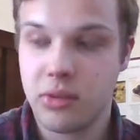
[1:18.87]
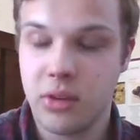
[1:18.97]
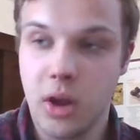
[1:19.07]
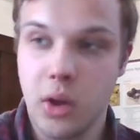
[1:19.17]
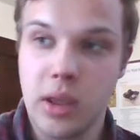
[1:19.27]

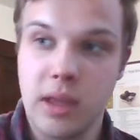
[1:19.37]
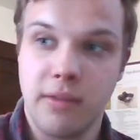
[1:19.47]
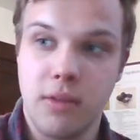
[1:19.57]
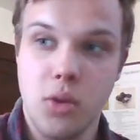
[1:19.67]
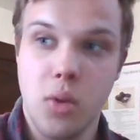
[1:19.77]
So
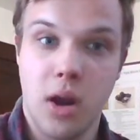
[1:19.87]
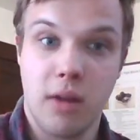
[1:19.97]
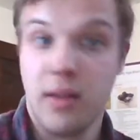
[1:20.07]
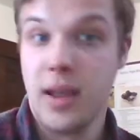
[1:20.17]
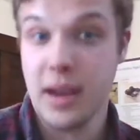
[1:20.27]
if you
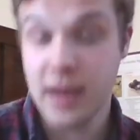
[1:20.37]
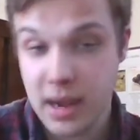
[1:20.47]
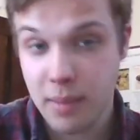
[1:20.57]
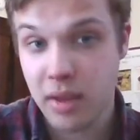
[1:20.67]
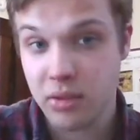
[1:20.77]
are flying at
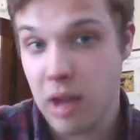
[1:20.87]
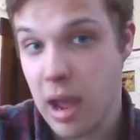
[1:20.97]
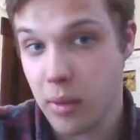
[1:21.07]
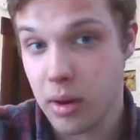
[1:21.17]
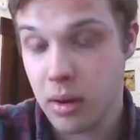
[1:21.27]
90 miles an
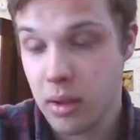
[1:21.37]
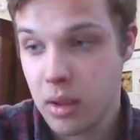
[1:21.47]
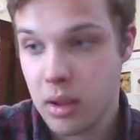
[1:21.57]
hour